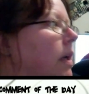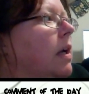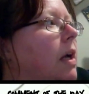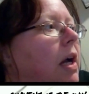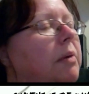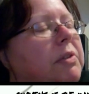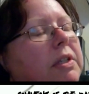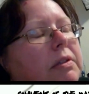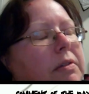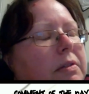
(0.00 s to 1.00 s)

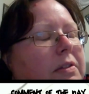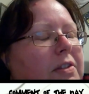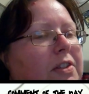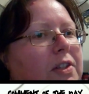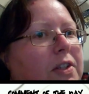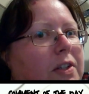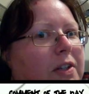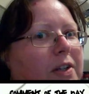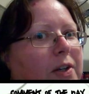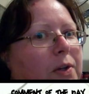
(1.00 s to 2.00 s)
masturbate just... five times
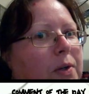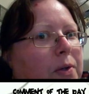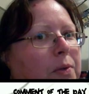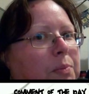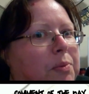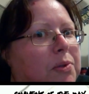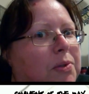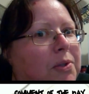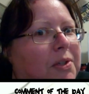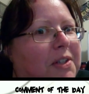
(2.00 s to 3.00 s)
fast.
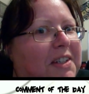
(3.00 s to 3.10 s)
Oops.